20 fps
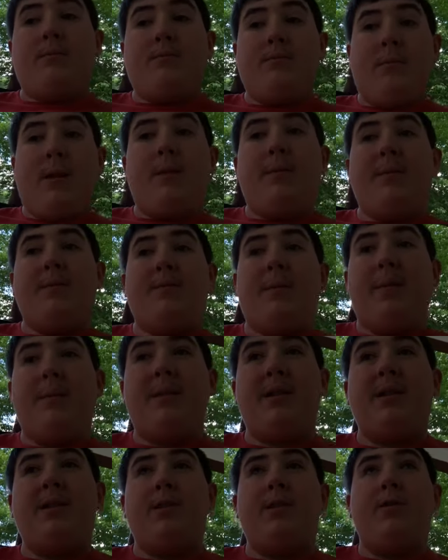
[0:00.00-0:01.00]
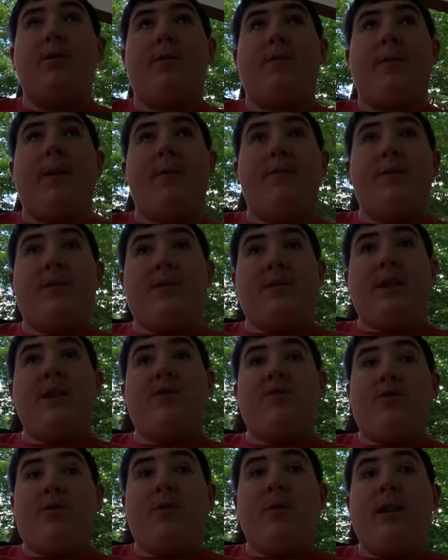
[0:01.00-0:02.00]
maybe your favorite
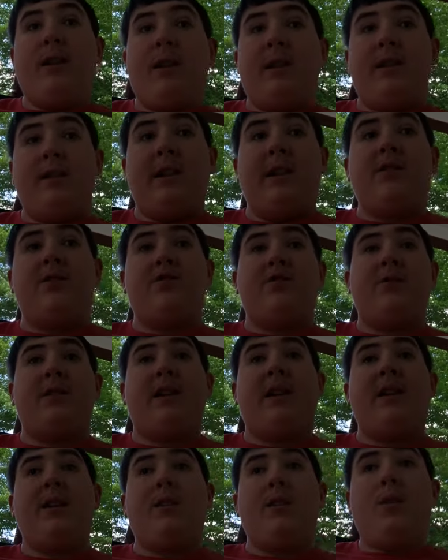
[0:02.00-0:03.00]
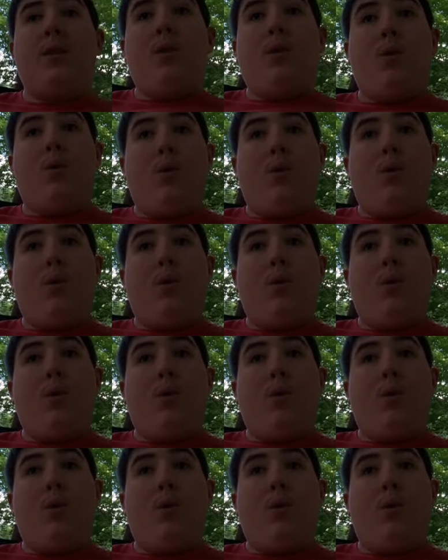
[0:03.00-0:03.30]
teacher, teacher's aide,